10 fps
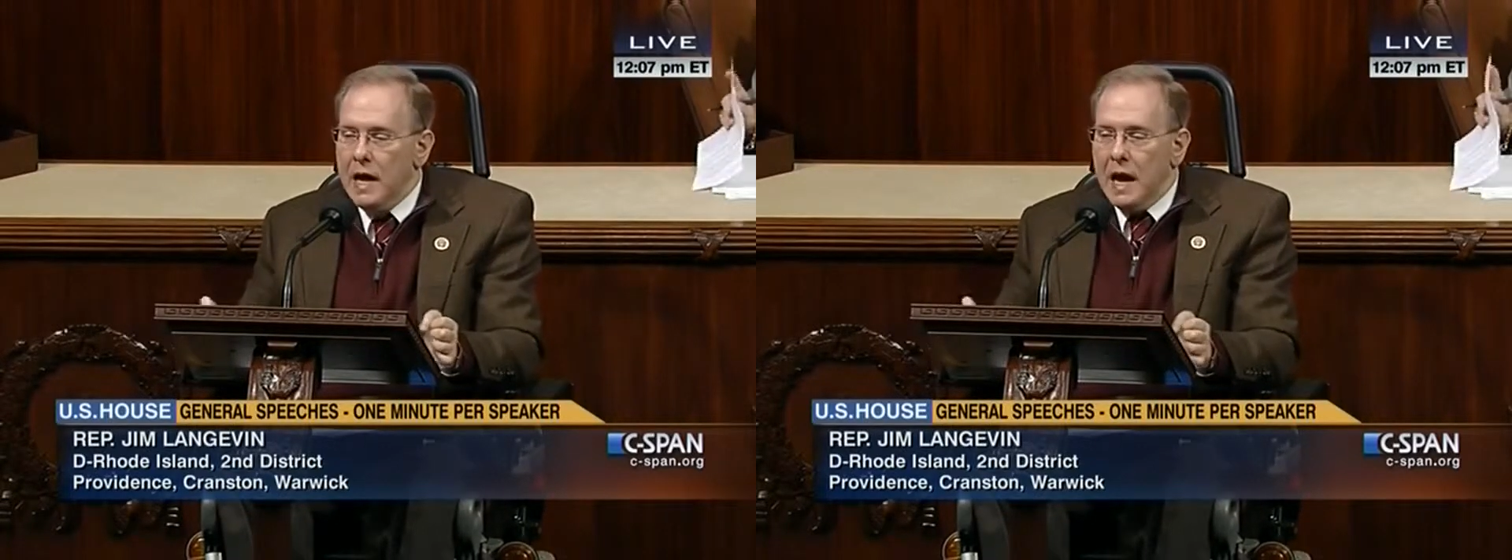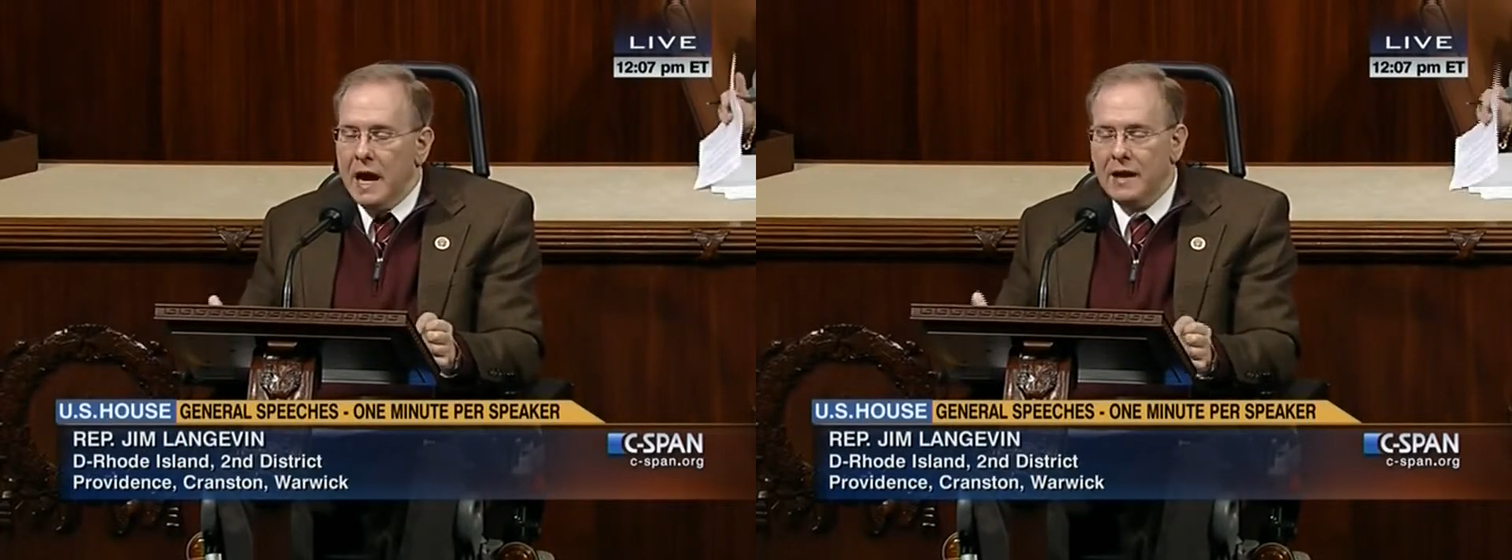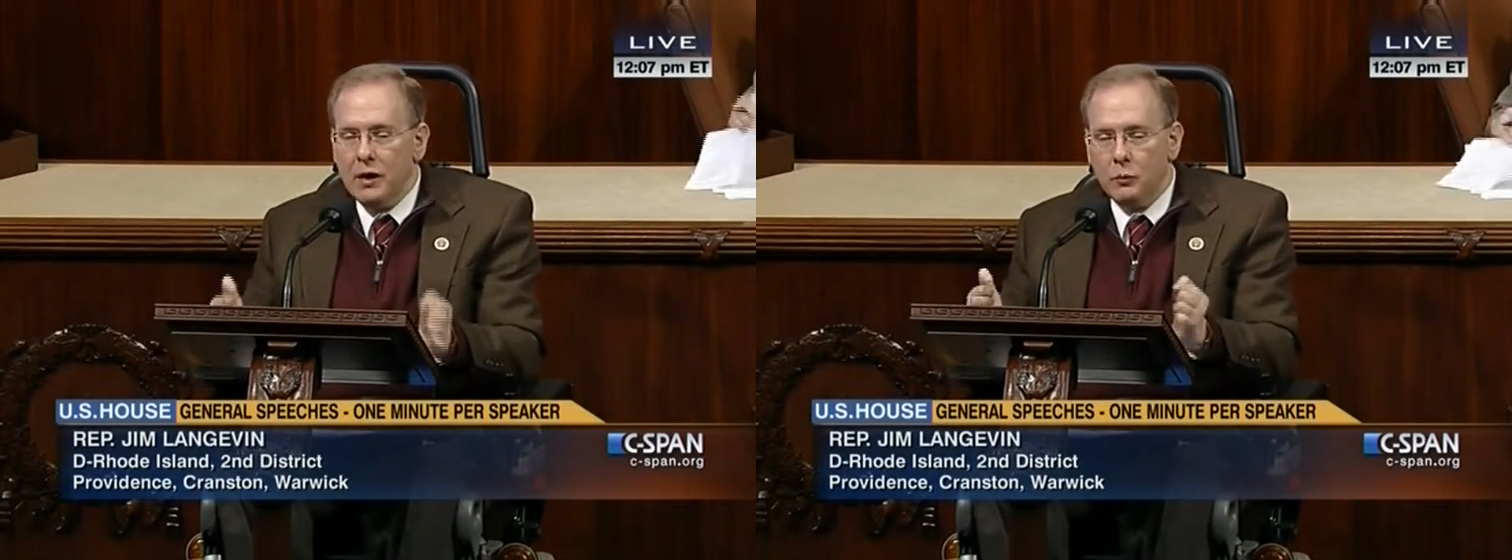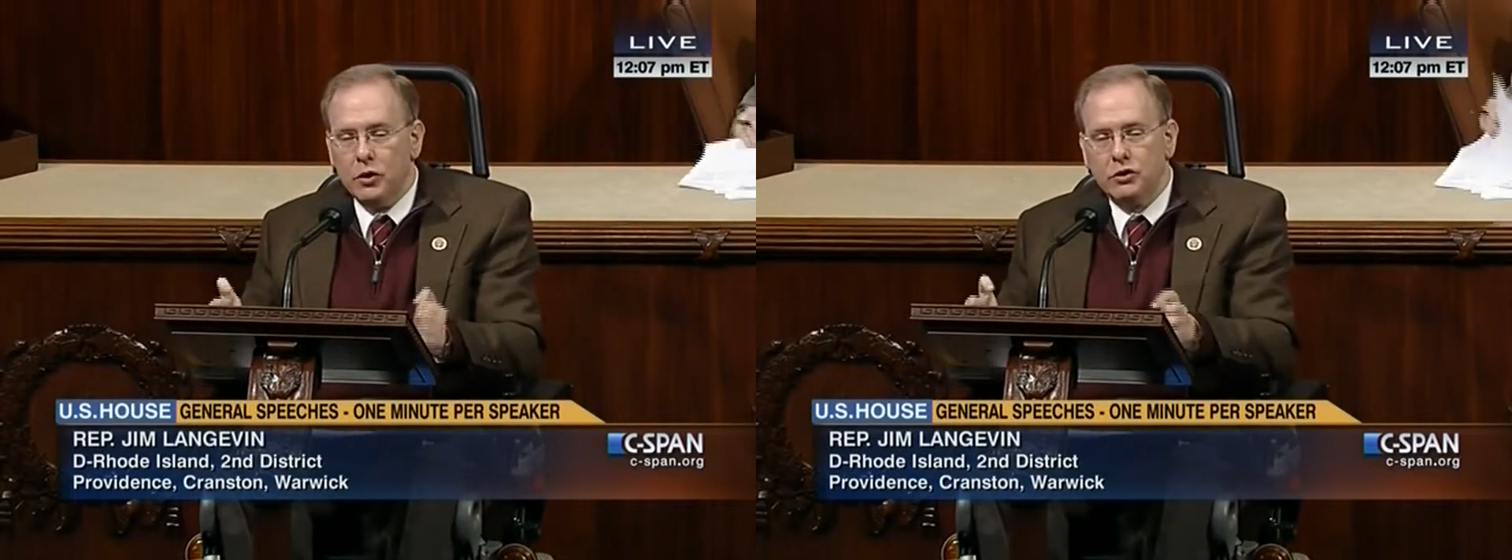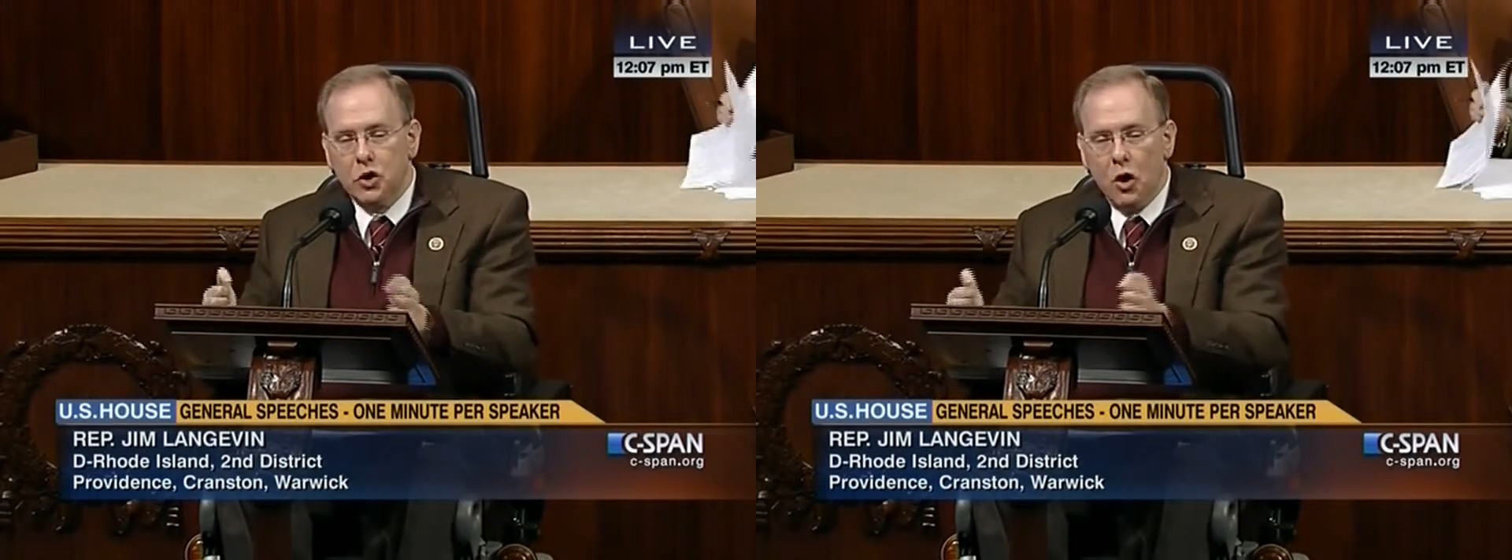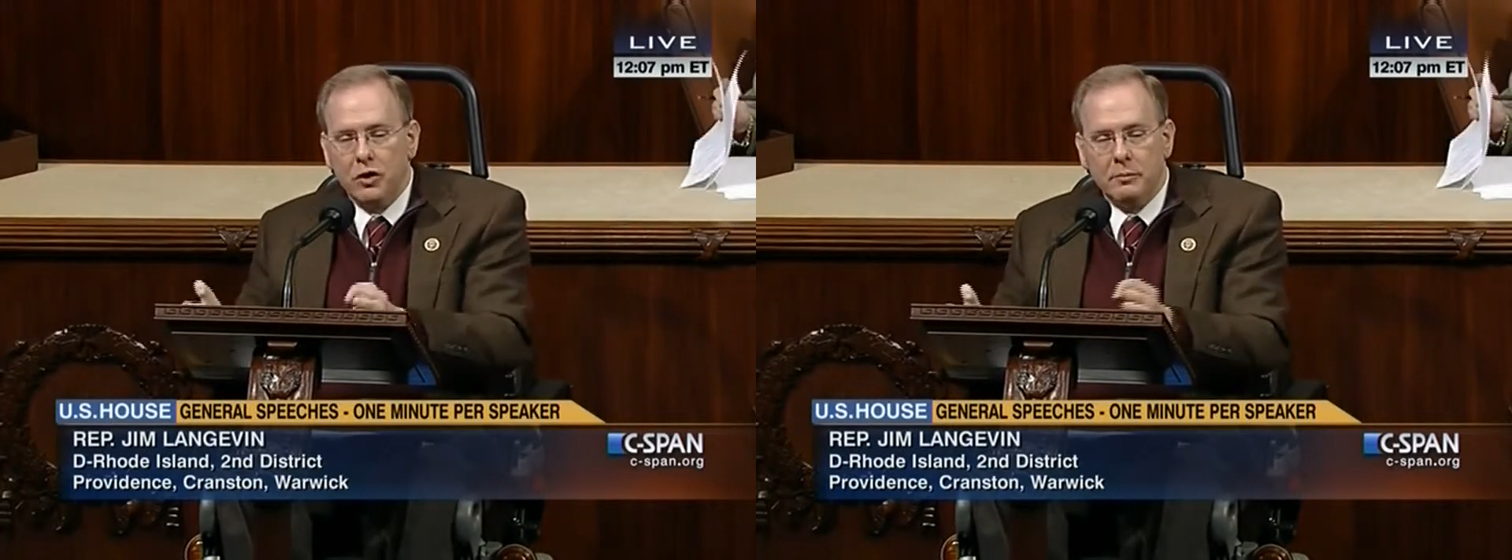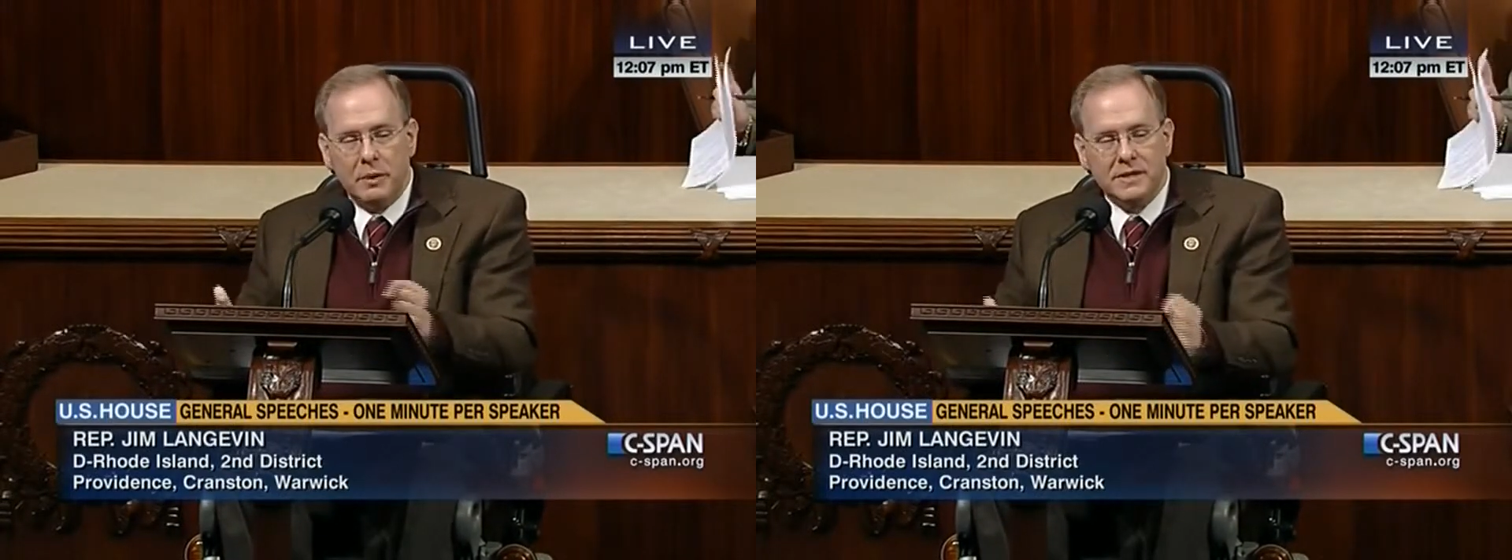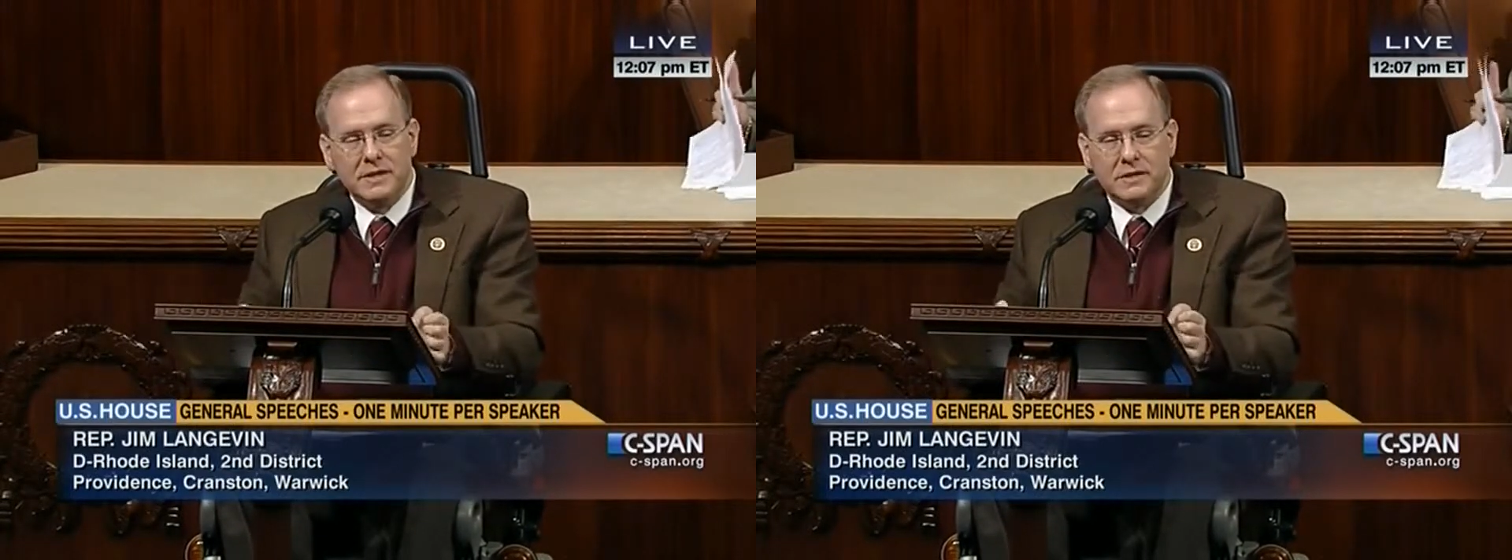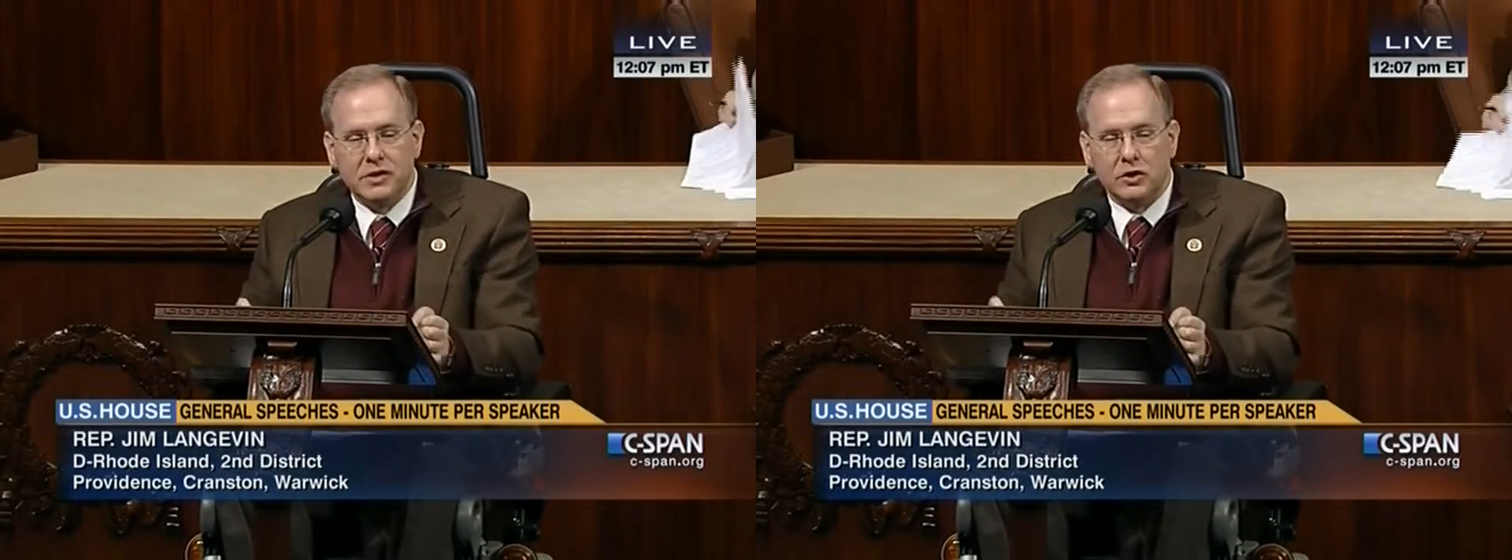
and yet when you talk to businesses